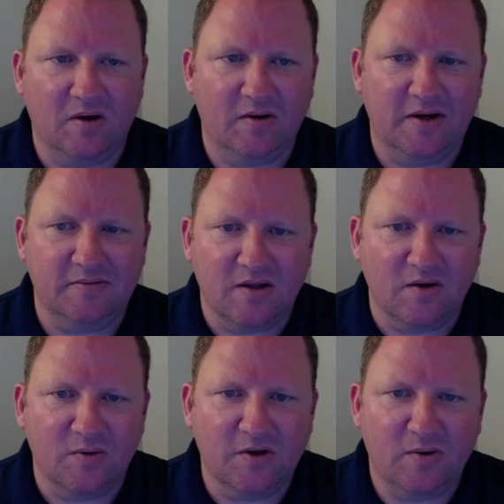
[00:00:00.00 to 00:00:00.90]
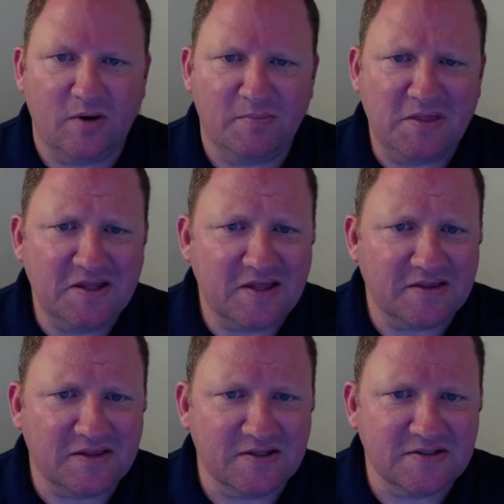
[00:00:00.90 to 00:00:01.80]
All right, there we go. I think that
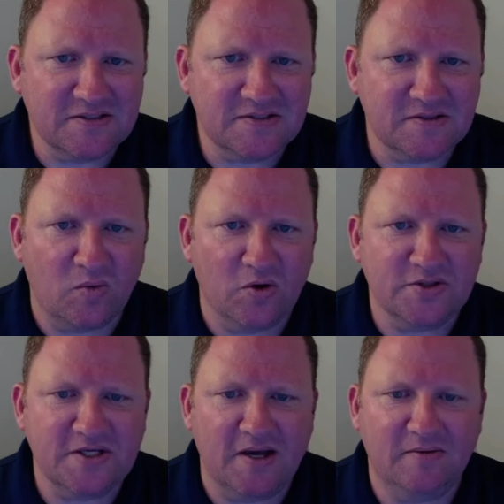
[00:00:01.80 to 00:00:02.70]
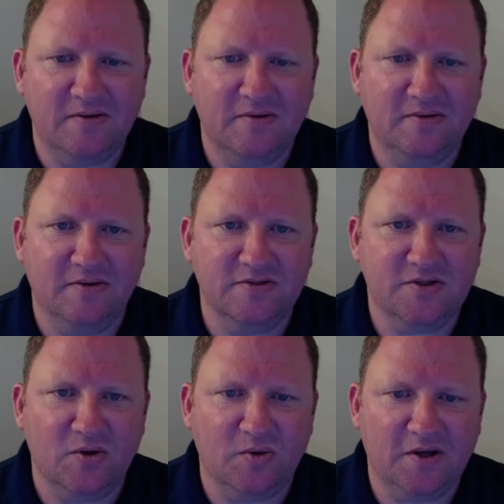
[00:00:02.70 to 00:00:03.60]
this works out. Let's
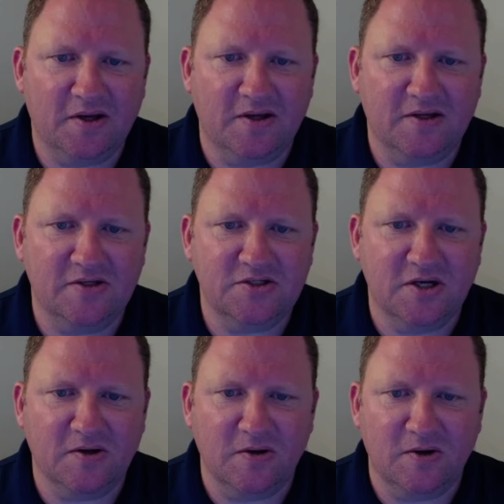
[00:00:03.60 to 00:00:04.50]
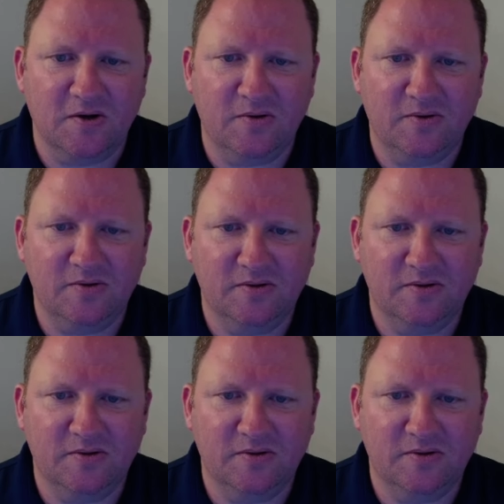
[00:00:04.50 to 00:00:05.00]
go ahead and check our code,